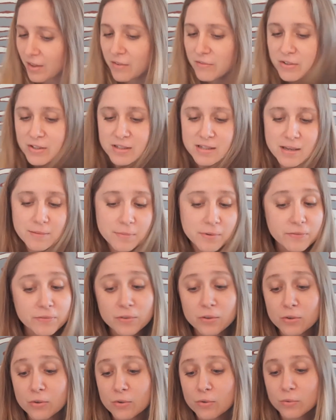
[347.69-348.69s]
for some of
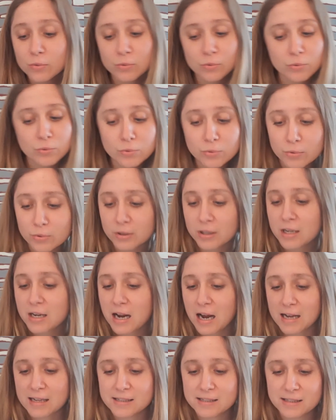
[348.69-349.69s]
you, woo,
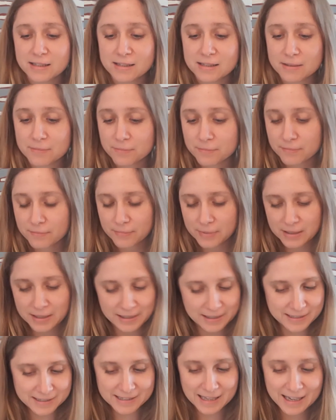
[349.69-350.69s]
I see somebody
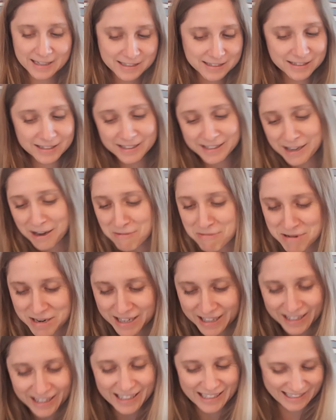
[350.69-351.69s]
sexy coming
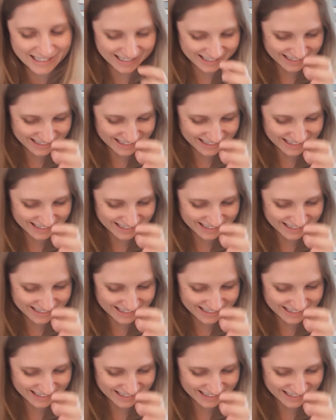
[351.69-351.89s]
in.